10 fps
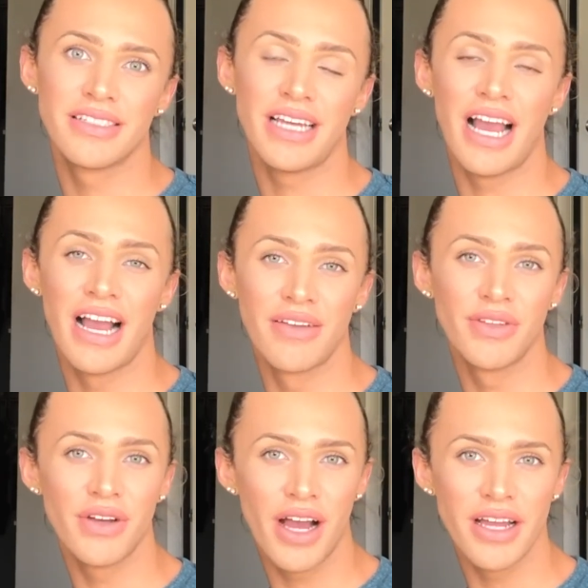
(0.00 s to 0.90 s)
to have
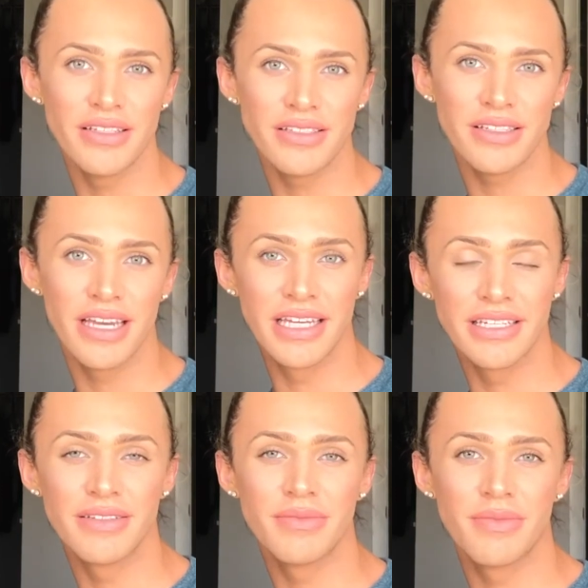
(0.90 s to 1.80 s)
you guys
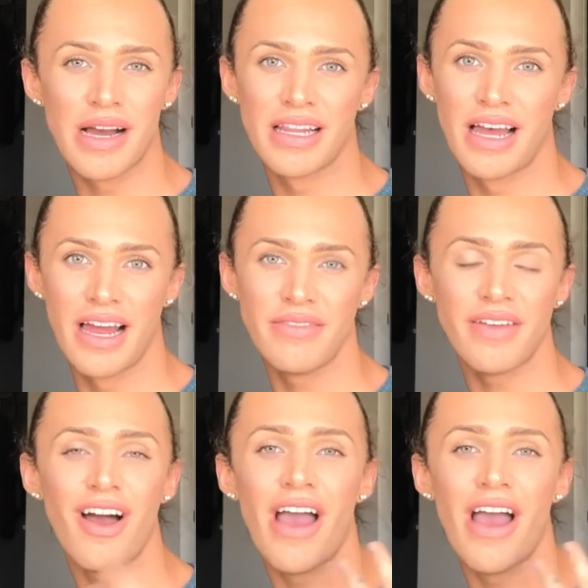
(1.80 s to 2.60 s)
in my life